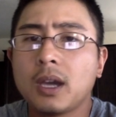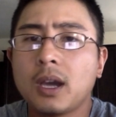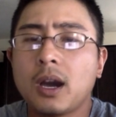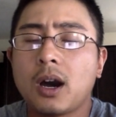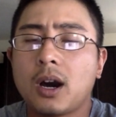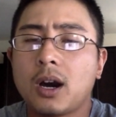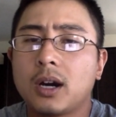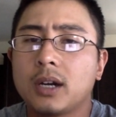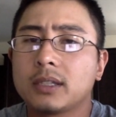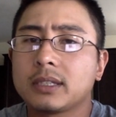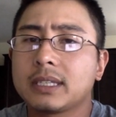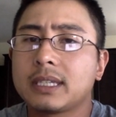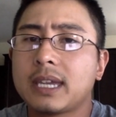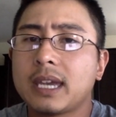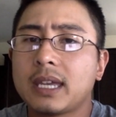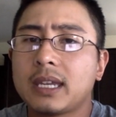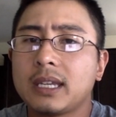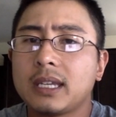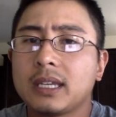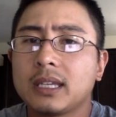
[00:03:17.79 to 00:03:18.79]
on
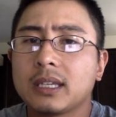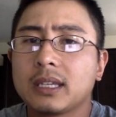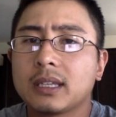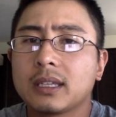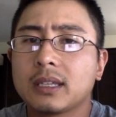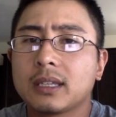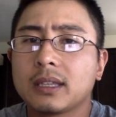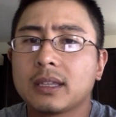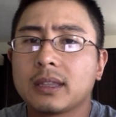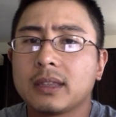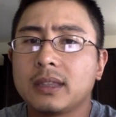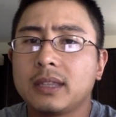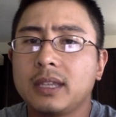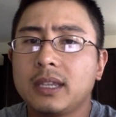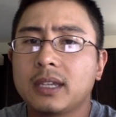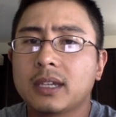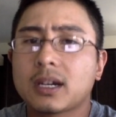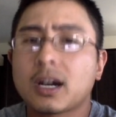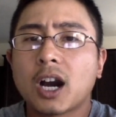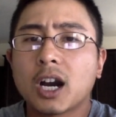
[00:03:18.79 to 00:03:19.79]
getting the
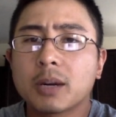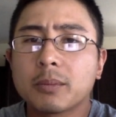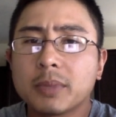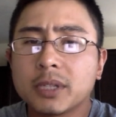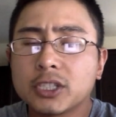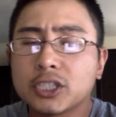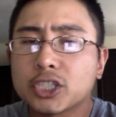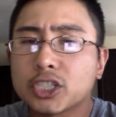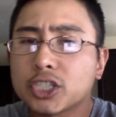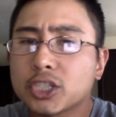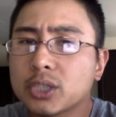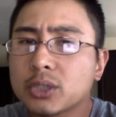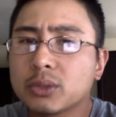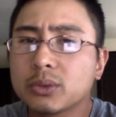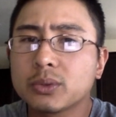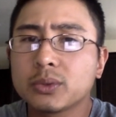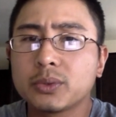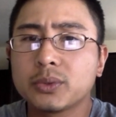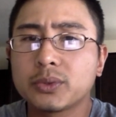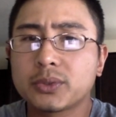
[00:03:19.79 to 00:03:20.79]
carbon
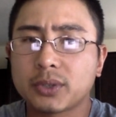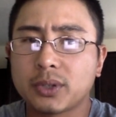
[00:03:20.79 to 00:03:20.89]
shoes